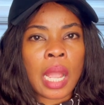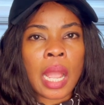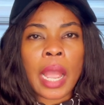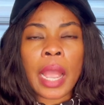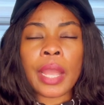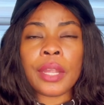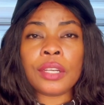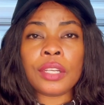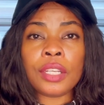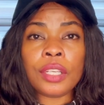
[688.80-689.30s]

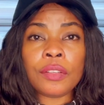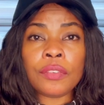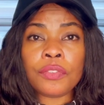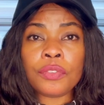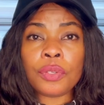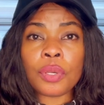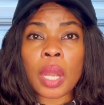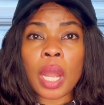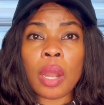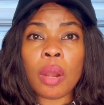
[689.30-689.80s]
And
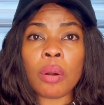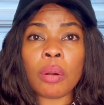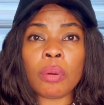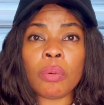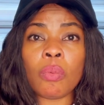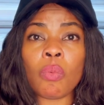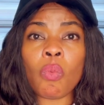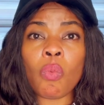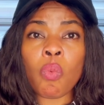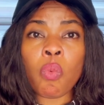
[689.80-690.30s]
if you are
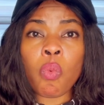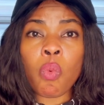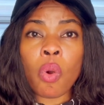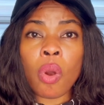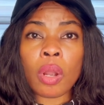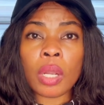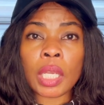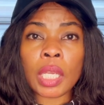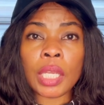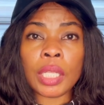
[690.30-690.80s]

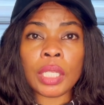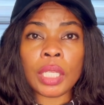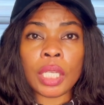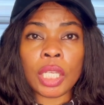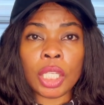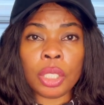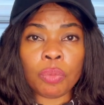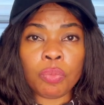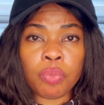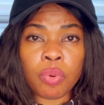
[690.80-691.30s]
working
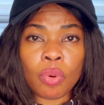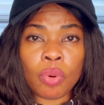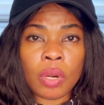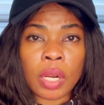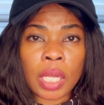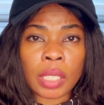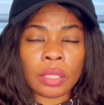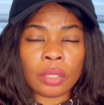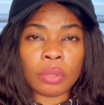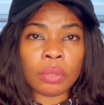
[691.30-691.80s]
in
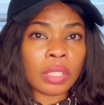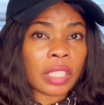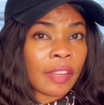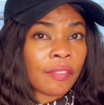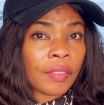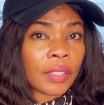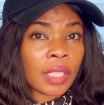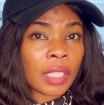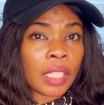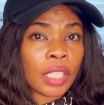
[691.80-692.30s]
Poland, so
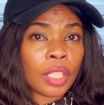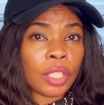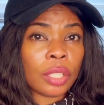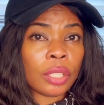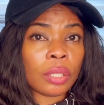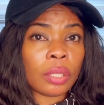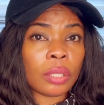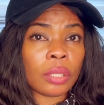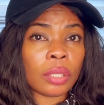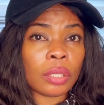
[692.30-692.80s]

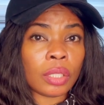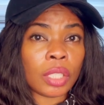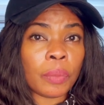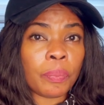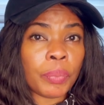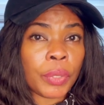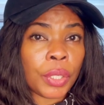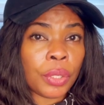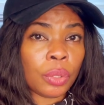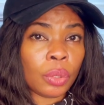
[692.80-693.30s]
definitely they
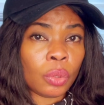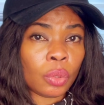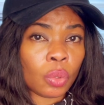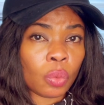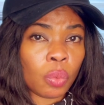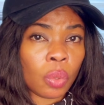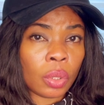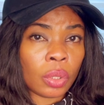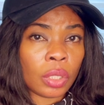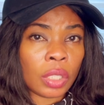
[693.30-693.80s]
pay you in
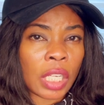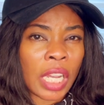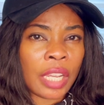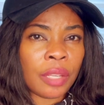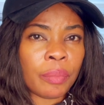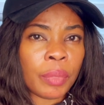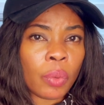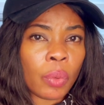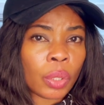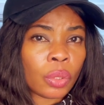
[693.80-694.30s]
zloty, and
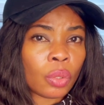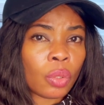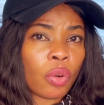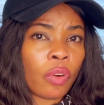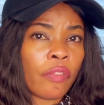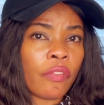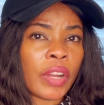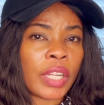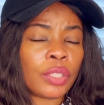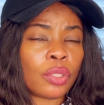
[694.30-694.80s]
you may want to
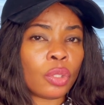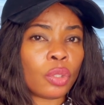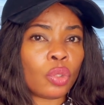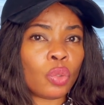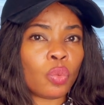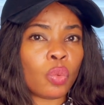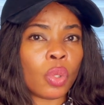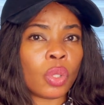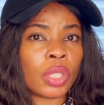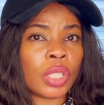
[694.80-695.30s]
convert your
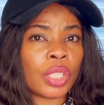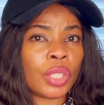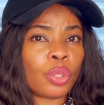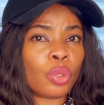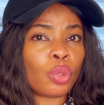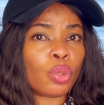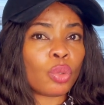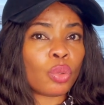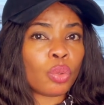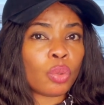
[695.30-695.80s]
zloty
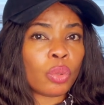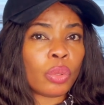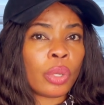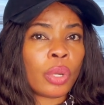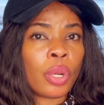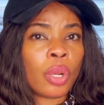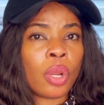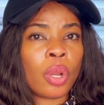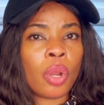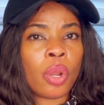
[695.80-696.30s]
to
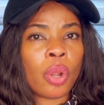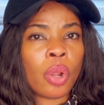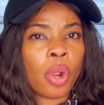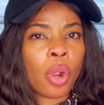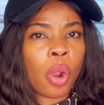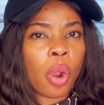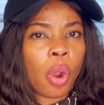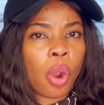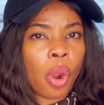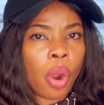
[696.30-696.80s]

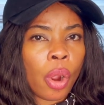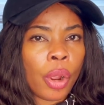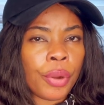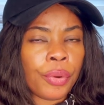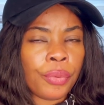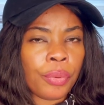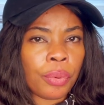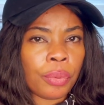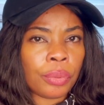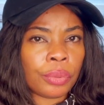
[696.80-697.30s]

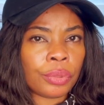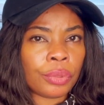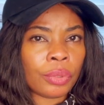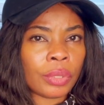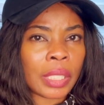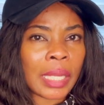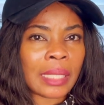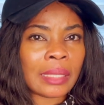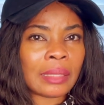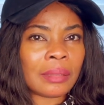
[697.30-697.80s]
euro, so
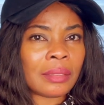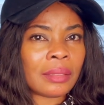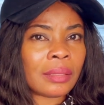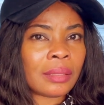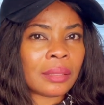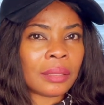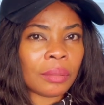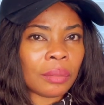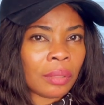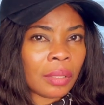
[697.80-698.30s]
that
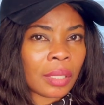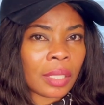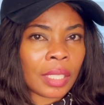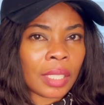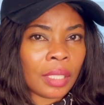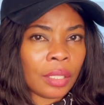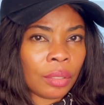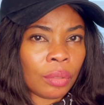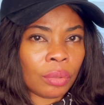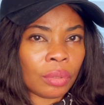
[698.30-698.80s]
still
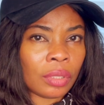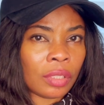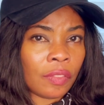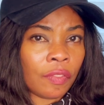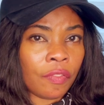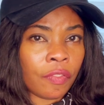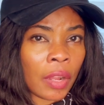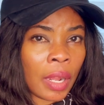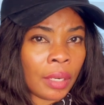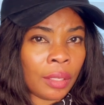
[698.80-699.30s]
kills the
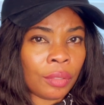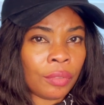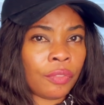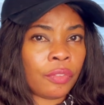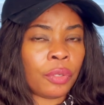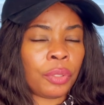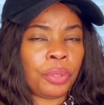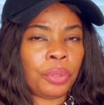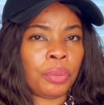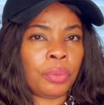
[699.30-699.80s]
value
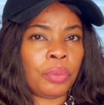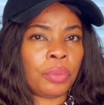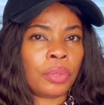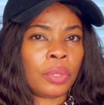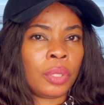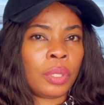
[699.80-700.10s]
for you.